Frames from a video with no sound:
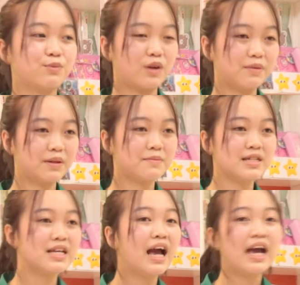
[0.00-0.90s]
problems
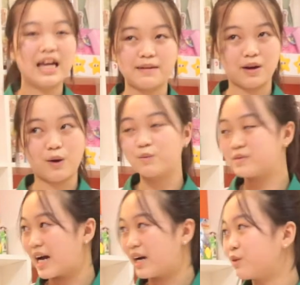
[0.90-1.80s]
in my
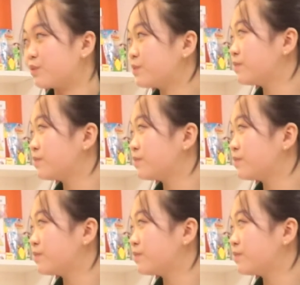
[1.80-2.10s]
hometown.